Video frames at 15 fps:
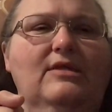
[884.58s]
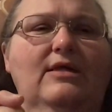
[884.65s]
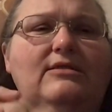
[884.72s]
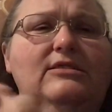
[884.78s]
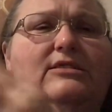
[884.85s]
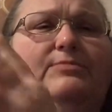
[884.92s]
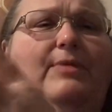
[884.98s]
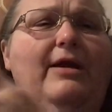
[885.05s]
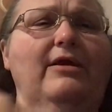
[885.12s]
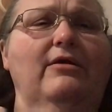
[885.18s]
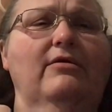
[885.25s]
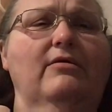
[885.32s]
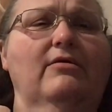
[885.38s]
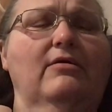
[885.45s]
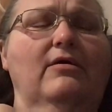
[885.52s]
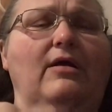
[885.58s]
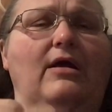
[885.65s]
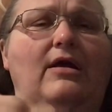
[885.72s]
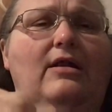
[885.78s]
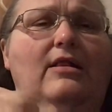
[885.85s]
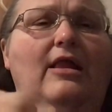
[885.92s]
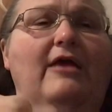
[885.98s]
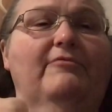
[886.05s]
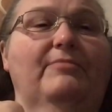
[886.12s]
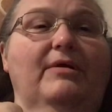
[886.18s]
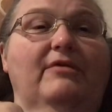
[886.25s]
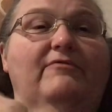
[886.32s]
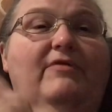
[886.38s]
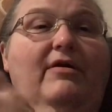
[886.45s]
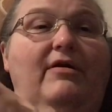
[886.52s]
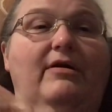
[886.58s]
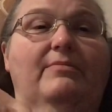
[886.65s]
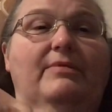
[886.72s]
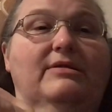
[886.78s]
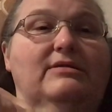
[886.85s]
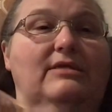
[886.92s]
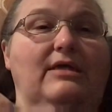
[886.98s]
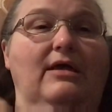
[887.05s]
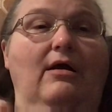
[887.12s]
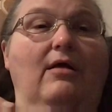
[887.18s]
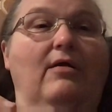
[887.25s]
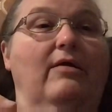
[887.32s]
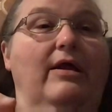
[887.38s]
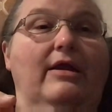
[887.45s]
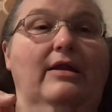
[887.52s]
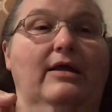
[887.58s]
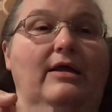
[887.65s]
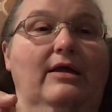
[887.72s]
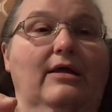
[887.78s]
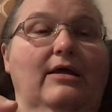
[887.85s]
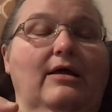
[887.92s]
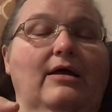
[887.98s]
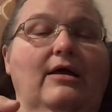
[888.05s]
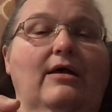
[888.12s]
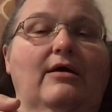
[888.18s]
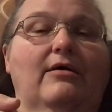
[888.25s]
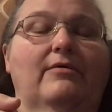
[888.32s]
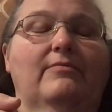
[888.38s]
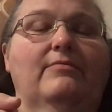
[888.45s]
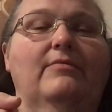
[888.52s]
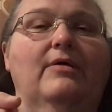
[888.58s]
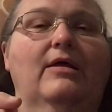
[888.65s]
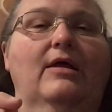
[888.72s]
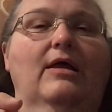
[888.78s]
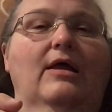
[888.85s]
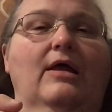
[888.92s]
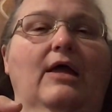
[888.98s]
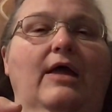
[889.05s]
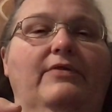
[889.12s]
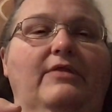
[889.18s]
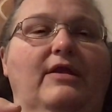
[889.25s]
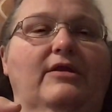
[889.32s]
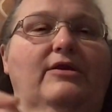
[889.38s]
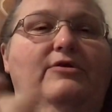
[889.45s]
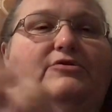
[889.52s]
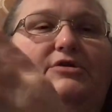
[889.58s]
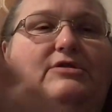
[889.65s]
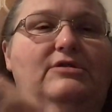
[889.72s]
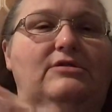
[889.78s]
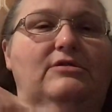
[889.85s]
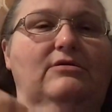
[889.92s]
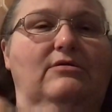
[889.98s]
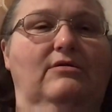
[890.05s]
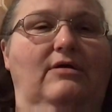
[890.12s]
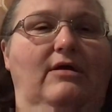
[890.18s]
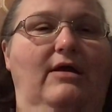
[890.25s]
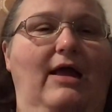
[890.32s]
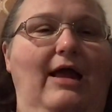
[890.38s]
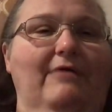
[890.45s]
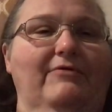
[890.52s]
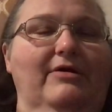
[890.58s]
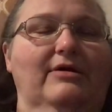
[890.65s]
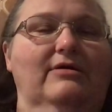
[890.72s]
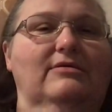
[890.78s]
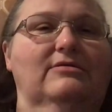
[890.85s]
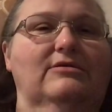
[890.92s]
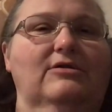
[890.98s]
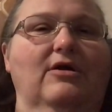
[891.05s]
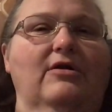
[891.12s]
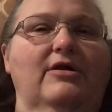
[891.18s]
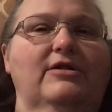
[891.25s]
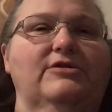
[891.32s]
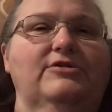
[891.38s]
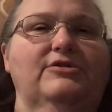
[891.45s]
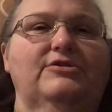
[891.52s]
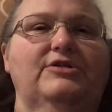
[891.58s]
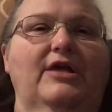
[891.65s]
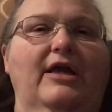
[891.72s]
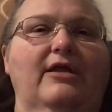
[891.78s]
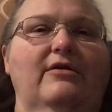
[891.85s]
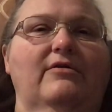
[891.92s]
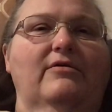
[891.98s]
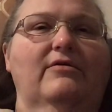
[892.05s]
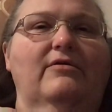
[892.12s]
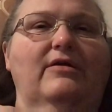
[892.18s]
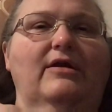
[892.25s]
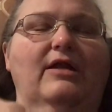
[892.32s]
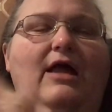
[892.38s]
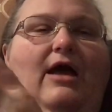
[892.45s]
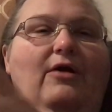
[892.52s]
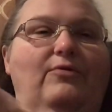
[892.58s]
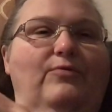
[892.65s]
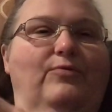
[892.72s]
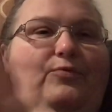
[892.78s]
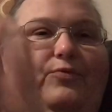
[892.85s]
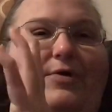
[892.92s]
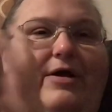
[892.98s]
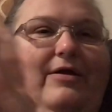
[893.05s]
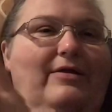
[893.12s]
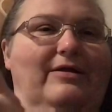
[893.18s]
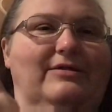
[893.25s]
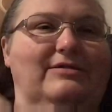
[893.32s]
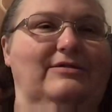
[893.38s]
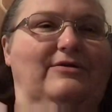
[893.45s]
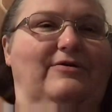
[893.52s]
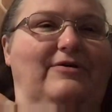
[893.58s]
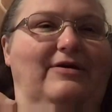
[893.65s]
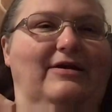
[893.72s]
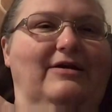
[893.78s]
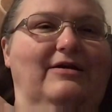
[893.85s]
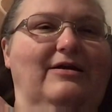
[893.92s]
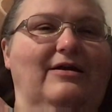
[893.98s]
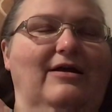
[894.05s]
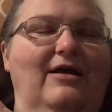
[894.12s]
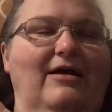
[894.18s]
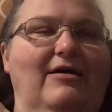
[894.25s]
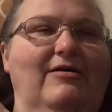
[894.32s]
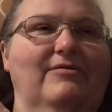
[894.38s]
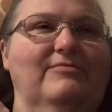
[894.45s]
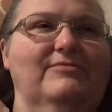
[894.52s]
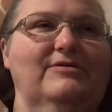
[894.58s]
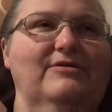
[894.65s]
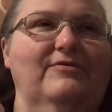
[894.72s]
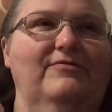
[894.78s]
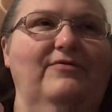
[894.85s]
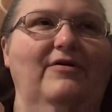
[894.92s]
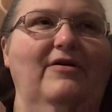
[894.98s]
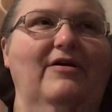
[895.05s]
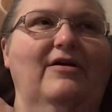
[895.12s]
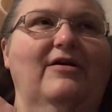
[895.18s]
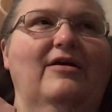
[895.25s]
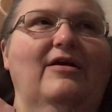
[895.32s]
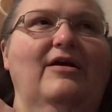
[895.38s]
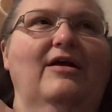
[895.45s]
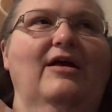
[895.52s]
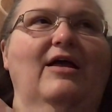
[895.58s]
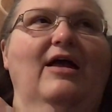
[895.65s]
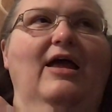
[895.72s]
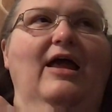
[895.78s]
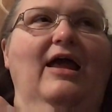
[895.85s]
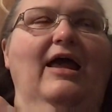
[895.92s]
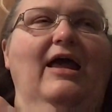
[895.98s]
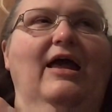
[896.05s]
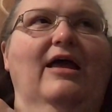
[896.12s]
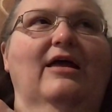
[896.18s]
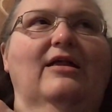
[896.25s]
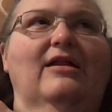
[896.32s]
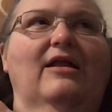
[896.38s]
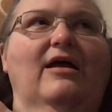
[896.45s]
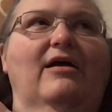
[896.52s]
despite your life being very busy already. And then you just having started your channel and how well it's doing so far. And